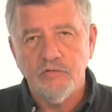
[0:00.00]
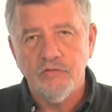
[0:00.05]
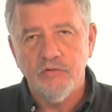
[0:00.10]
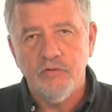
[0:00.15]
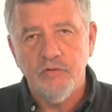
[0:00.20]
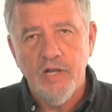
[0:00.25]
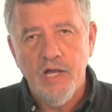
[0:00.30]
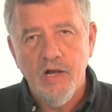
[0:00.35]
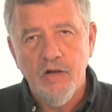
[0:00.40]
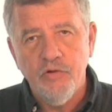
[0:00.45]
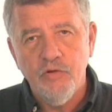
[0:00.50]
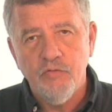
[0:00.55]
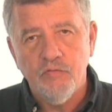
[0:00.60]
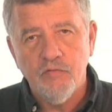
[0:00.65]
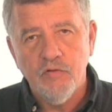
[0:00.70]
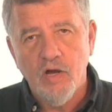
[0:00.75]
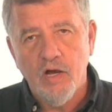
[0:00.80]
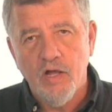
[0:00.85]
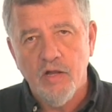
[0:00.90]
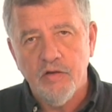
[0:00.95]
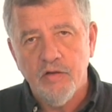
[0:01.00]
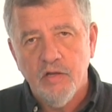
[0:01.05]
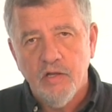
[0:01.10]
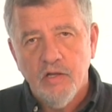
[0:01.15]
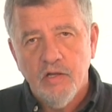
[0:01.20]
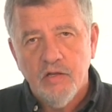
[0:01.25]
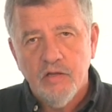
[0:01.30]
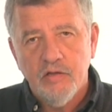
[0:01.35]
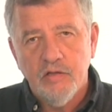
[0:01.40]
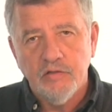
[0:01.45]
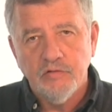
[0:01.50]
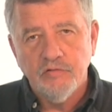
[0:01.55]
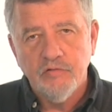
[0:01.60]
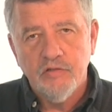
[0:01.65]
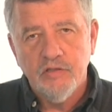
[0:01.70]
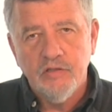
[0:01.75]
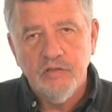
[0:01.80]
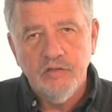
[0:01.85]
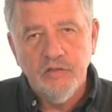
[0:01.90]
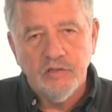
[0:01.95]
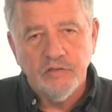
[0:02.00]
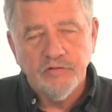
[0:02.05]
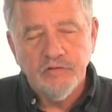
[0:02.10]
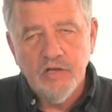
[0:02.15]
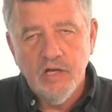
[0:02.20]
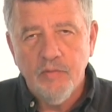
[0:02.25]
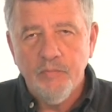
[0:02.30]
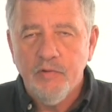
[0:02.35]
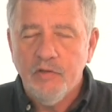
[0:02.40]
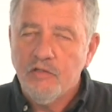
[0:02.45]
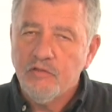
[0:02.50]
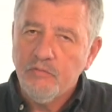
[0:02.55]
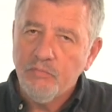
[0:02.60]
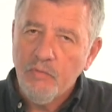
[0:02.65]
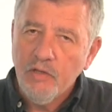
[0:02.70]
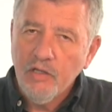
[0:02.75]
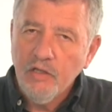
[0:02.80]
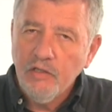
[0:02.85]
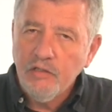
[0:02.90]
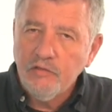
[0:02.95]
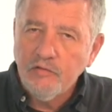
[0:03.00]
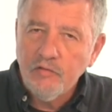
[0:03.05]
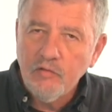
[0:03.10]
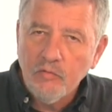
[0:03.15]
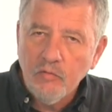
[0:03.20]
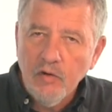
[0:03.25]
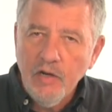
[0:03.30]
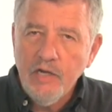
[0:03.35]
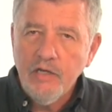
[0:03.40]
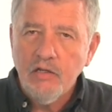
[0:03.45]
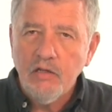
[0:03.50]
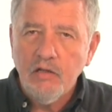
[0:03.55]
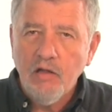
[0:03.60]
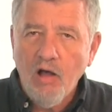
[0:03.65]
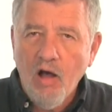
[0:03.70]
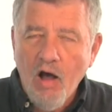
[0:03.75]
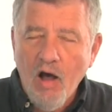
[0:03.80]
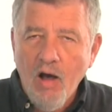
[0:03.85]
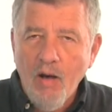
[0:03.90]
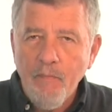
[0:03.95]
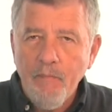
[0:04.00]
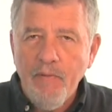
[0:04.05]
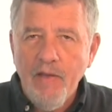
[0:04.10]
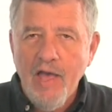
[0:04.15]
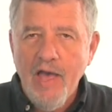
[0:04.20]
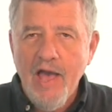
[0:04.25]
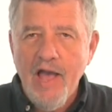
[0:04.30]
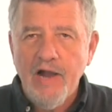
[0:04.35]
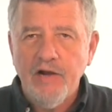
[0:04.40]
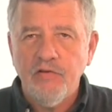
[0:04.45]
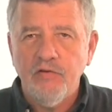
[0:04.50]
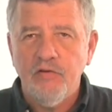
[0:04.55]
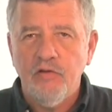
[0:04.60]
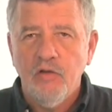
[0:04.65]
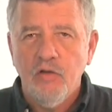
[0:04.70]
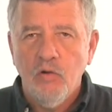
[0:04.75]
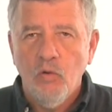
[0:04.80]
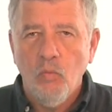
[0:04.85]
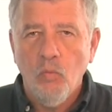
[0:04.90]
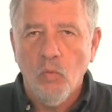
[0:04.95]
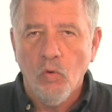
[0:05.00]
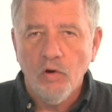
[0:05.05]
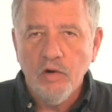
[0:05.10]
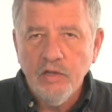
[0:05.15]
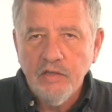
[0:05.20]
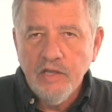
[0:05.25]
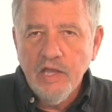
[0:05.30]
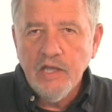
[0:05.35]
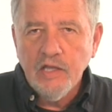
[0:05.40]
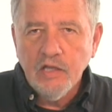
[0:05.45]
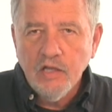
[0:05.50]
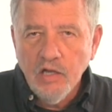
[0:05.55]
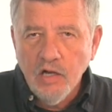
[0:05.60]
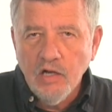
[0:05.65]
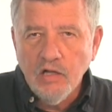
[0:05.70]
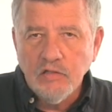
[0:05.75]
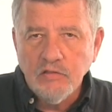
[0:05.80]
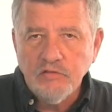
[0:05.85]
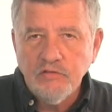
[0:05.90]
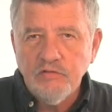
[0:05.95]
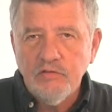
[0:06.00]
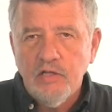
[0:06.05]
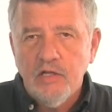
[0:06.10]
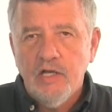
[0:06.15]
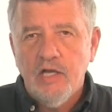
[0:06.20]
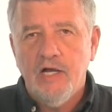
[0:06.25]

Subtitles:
So now you've got this company that's making these great compact workaday guns